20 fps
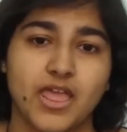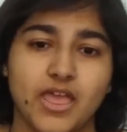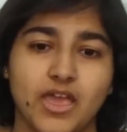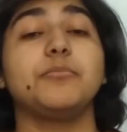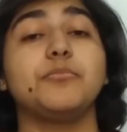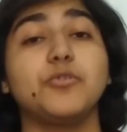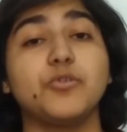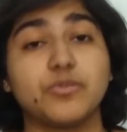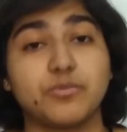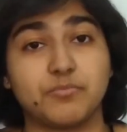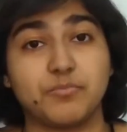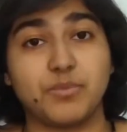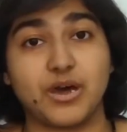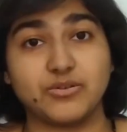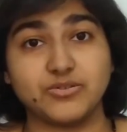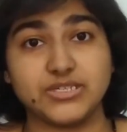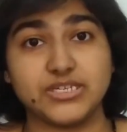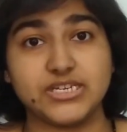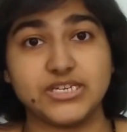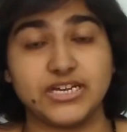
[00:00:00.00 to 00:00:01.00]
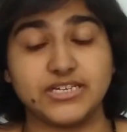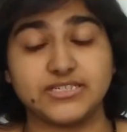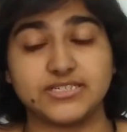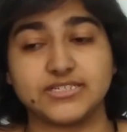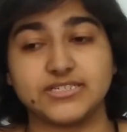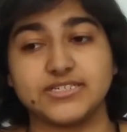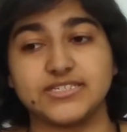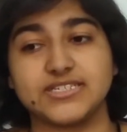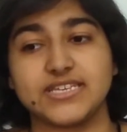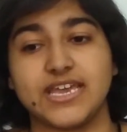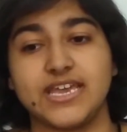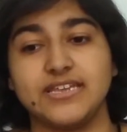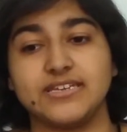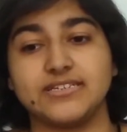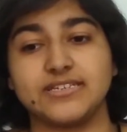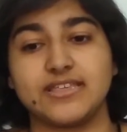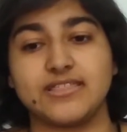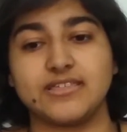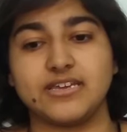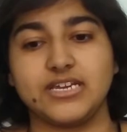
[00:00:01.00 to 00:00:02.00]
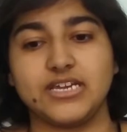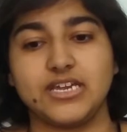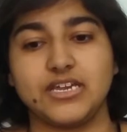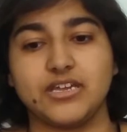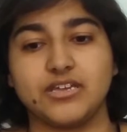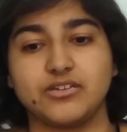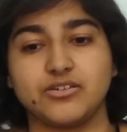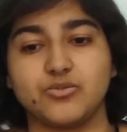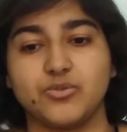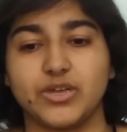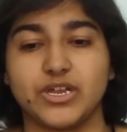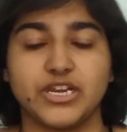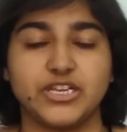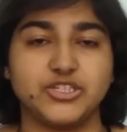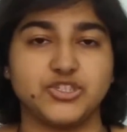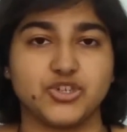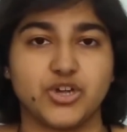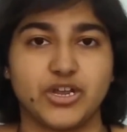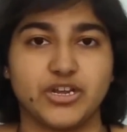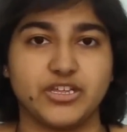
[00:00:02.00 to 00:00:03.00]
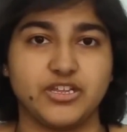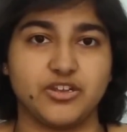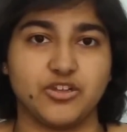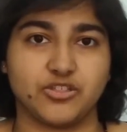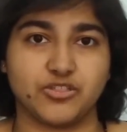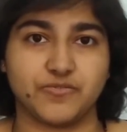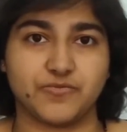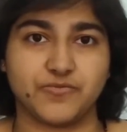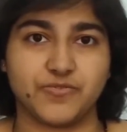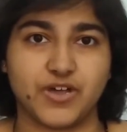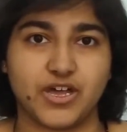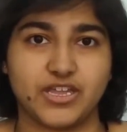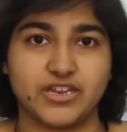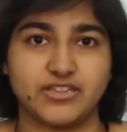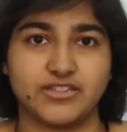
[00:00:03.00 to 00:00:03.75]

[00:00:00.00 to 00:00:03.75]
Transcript: They're both bounty hunters and they quickly join in on the fun,